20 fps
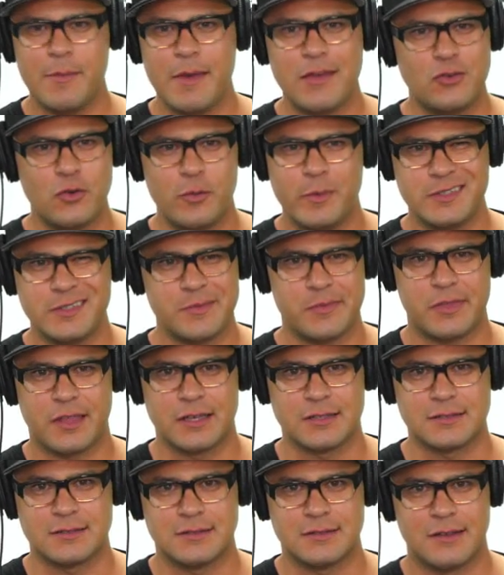Man taught me some
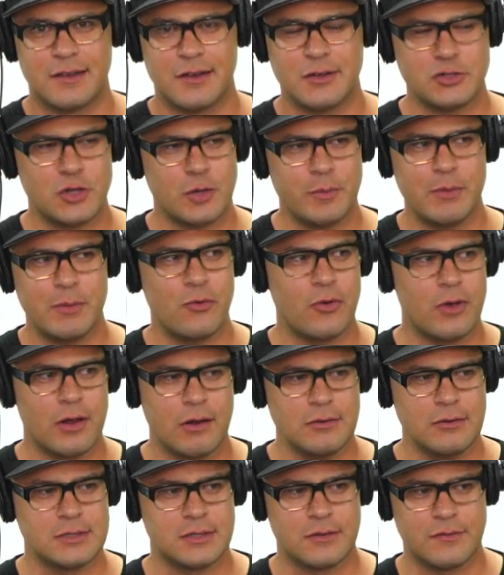things. I've got to try and be more
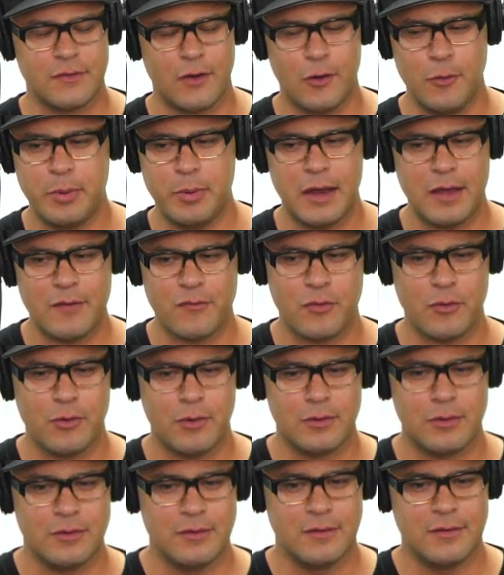inclusive. Open it out for all.